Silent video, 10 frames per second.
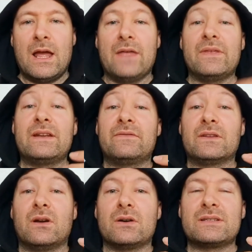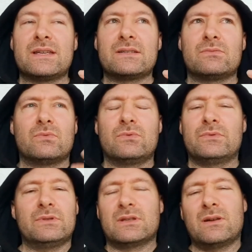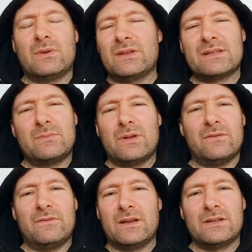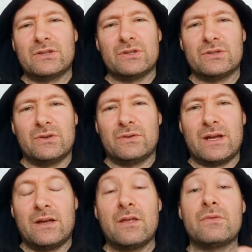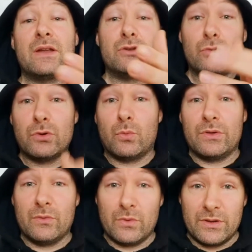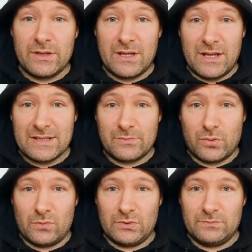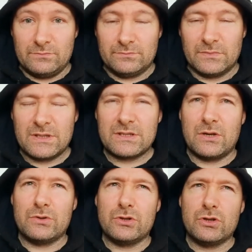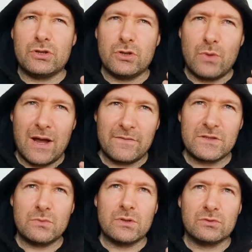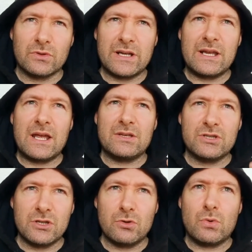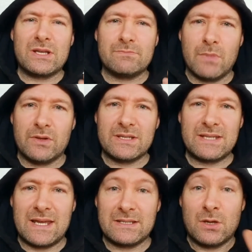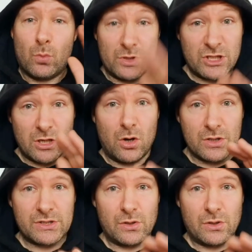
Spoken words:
And then if the guy says, well, come on, that's a bit unfair, you shouldn't do that, then you're the one that has a problem. So you have to agree and do as mother says. When she honks